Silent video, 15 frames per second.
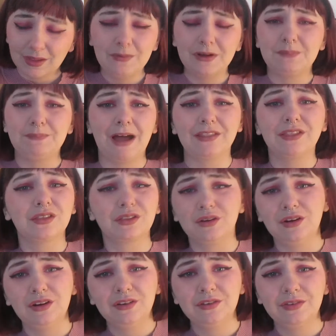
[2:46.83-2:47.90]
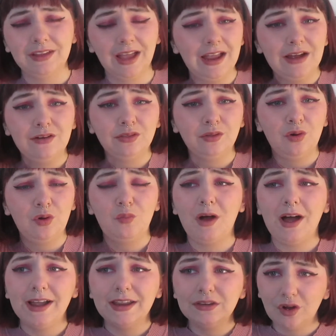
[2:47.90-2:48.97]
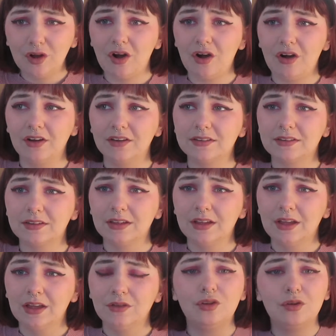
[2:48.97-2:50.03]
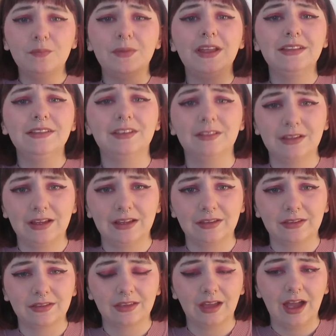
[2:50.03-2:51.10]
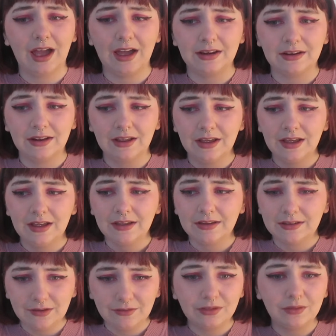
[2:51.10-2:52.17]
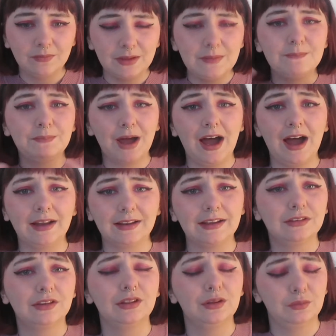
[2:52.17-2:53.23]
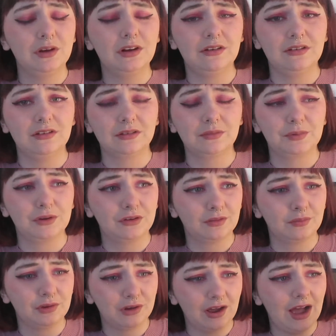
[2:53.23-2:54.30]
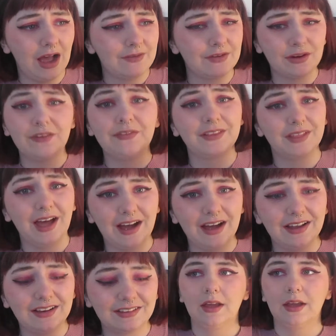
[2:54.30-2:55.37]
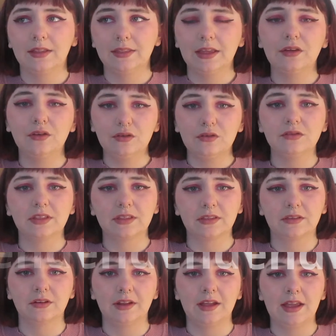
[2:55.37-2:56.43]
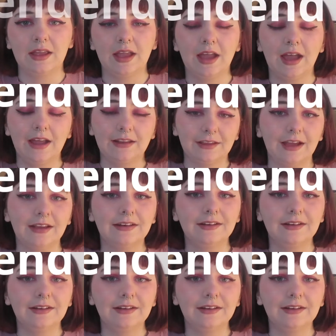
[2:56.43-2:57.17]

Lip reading: bad stuff, Yale thought, why not jump into this and give something bad into the world, because we don't have enough of that. And they called the study Attend